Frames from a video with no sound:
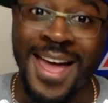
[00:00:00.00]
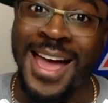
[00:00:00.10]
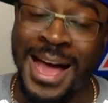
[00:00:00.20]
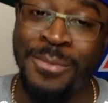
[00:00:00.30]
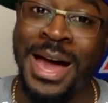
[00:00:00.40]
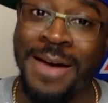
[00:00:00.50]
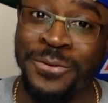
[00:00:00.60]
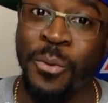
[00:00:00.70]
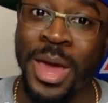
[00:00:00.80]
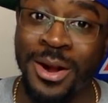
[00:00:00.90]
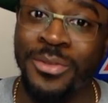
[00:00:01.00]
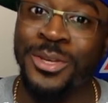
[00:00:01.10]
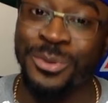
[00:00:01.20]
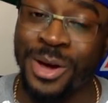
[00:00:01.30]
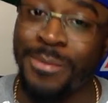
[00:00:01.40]
going to have to wait on
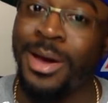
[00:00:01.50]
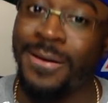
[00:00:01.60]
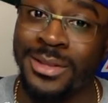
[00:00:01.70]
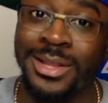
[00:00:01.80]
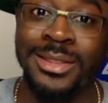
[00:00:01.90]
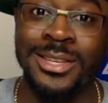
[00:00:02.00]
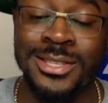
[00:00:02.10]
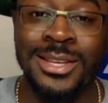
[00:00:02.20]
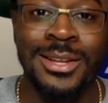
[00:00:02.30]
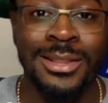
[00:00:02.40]
this one. I'm going to have to let this